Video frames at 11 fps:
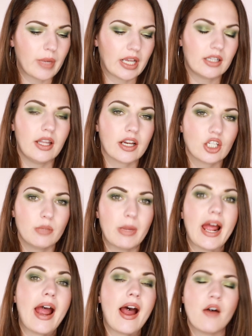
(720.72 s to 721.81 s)
in my collection, but
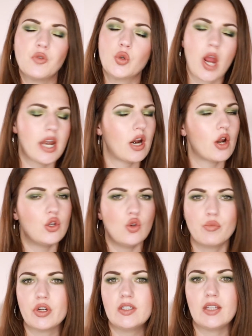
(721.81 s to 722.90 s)
I have tried it on
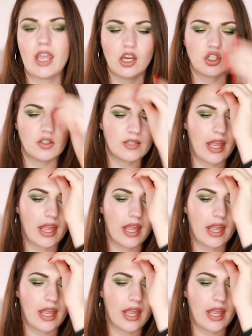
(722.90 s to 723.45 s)
numerous occasions.